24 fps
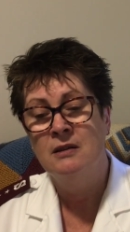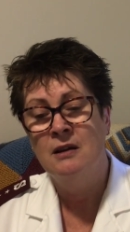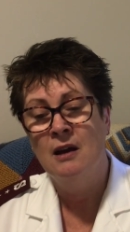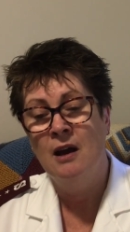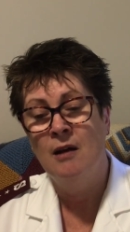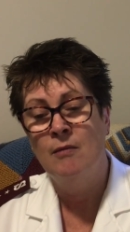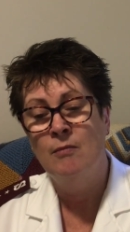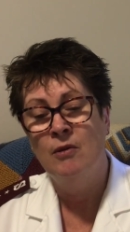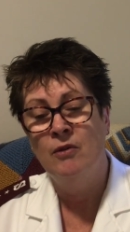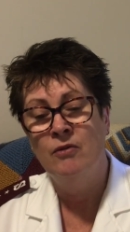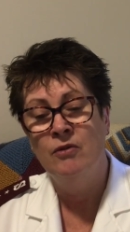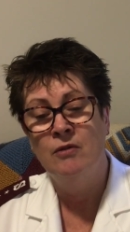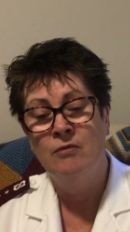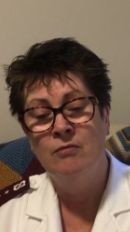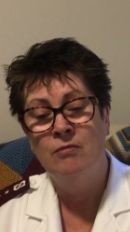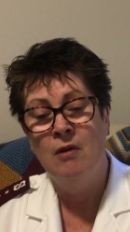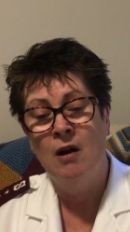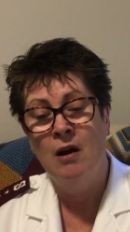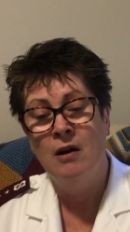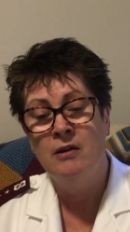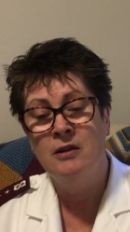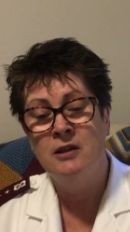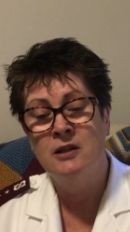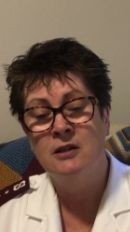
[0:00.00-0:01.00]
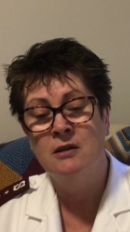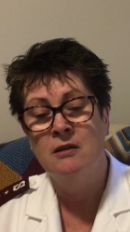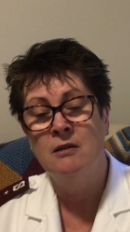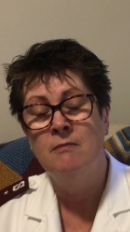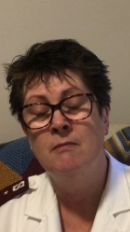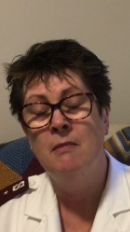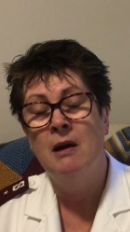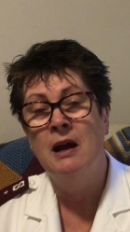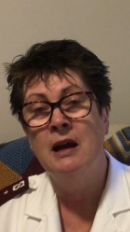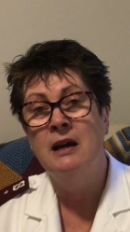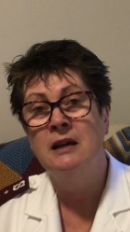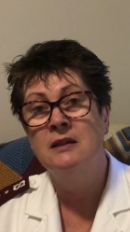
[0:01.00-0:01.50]
come on the road to
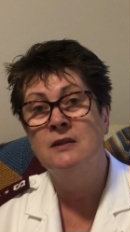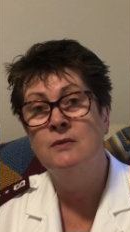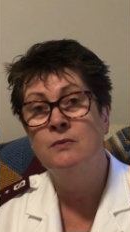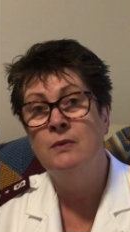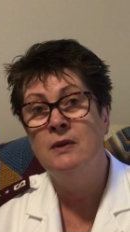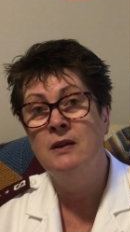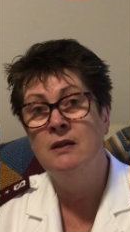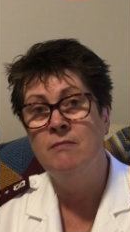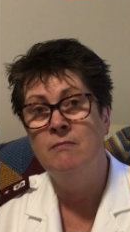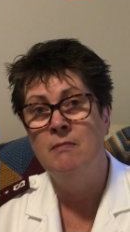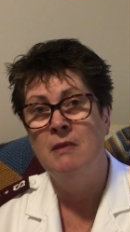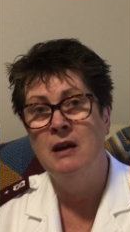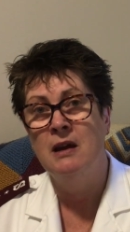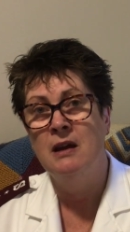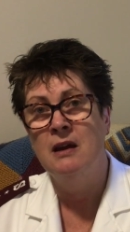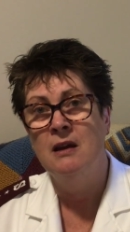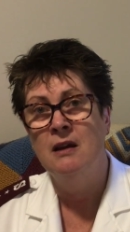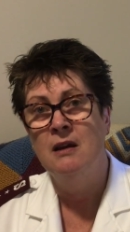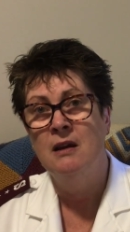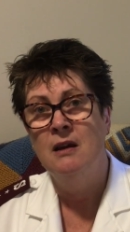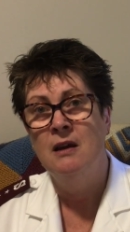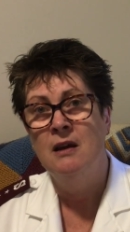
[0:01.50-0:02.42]
Emmaus with me